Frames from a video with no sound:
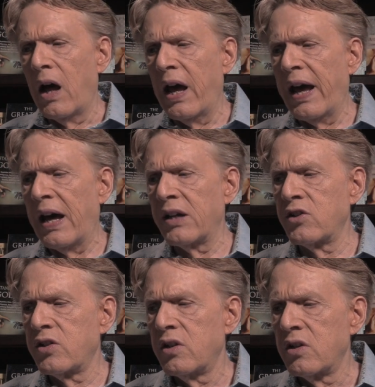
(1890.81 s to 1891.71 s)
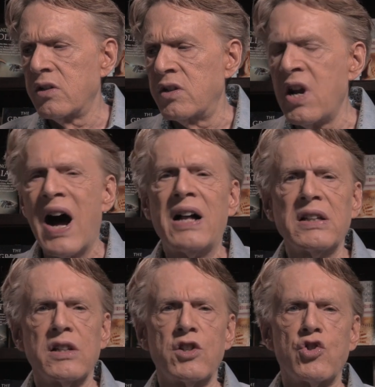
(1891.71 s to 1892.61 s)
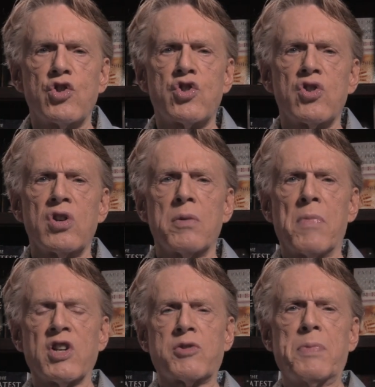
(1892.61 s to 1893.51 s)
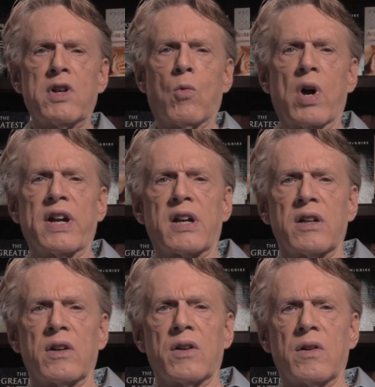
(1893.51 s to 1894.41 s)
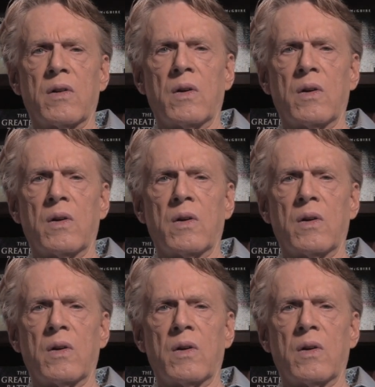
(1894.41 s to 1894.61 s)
and knowledge must be awakened